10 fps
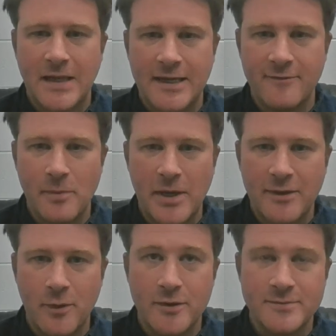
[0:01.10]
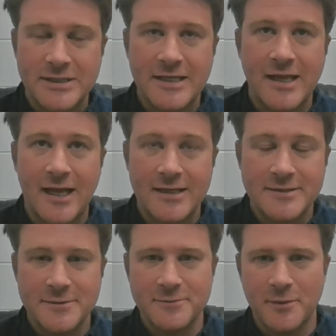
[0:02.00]
Hey everybody, welcome to the class,
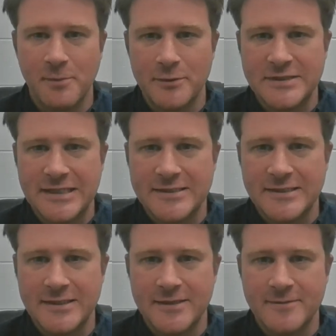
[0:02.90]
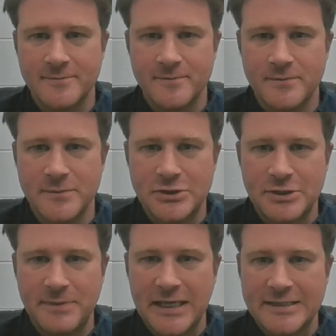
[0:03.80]
Remote Sensing
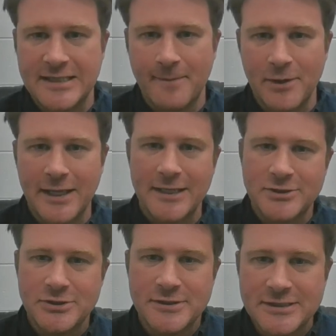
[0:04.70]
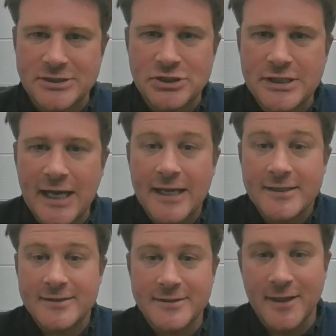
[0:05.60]
GPS Applications and
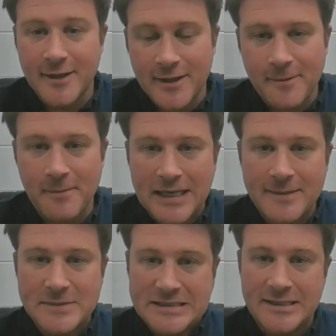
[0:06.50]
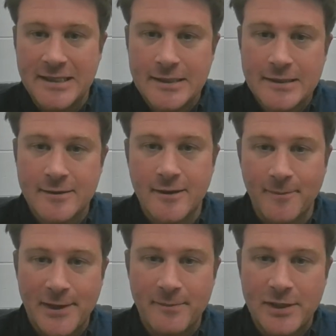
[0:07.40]
GIS. My name is Nick. I'm
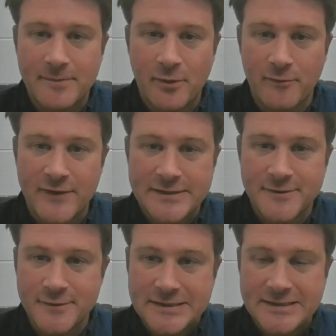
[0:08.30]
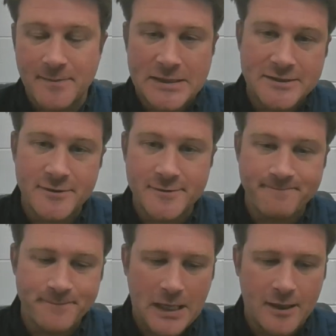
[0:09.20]
going to be a professor this semester.
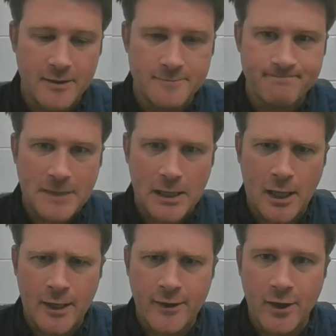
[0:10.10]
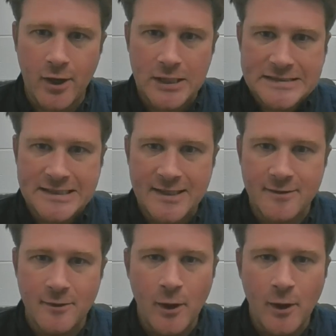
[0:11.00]
A lot of the content